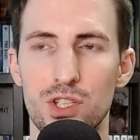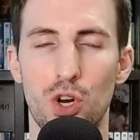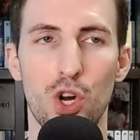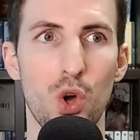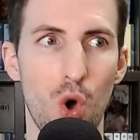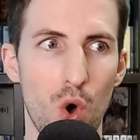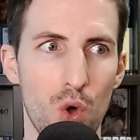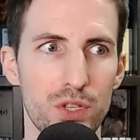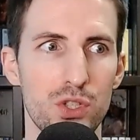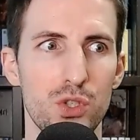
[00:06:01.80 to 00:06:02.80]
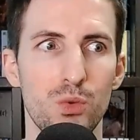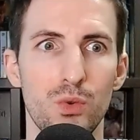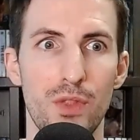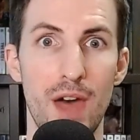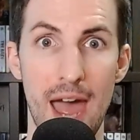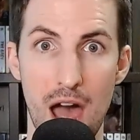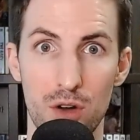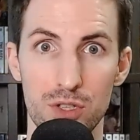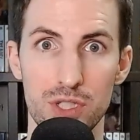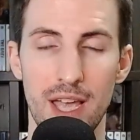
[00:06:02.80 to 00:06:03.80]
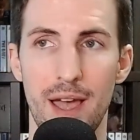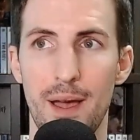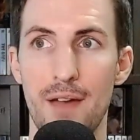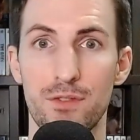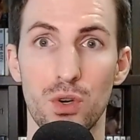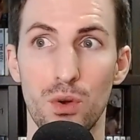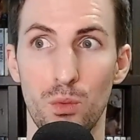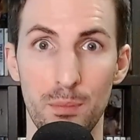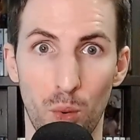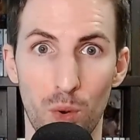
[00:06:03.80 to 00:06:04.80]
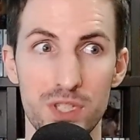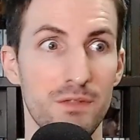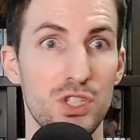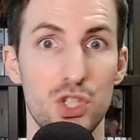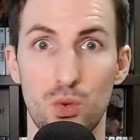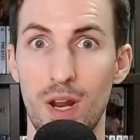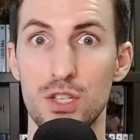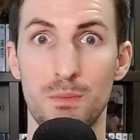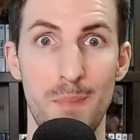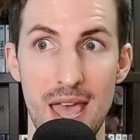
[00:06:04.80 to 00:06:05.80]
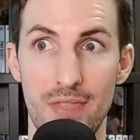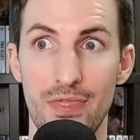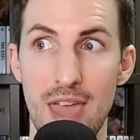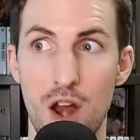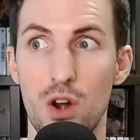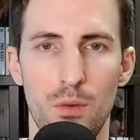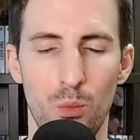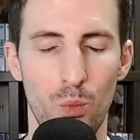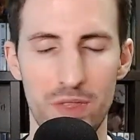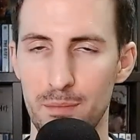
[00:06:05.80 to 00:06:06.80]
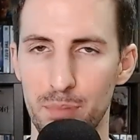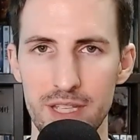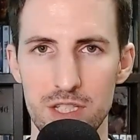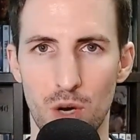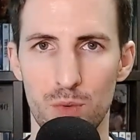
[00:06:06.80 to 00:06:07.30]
are called to the house after reports of a strange man there, when the police don't